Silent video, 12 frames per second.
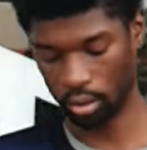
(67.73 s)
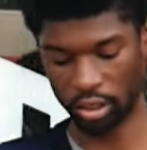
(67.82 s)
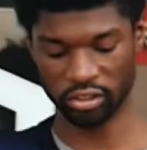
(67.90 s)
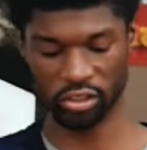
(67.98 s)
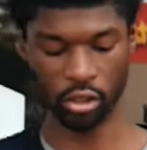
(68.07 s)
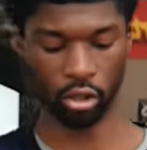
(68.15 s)

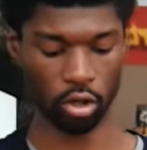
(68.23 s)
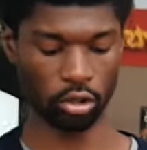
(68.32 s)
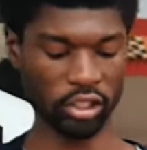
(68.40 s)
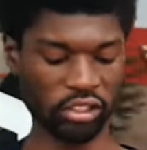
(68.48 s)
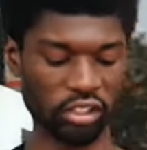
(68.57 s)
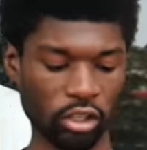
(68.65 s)

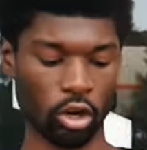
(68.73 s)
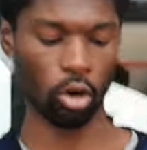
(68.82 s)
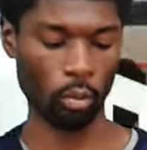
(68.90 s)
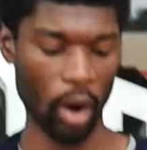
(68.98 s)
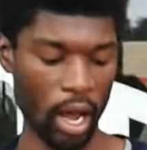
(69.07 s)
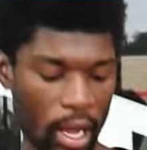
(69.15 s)
This is the
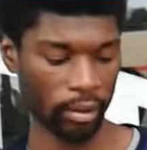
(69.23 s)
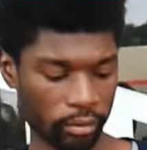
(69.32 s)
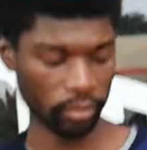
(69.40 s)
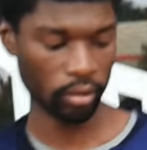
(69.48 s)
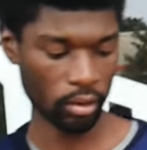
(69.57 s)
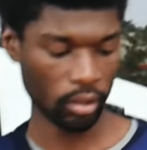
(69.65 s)
Quran.
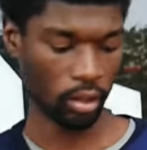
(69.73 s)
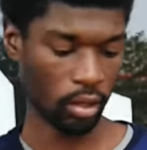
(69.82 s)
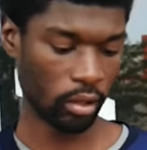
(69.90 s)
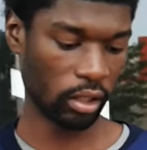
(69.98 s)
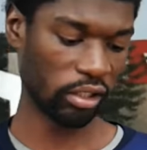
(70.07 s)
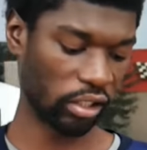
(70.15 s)

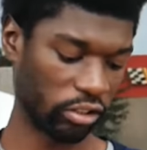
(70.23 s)
This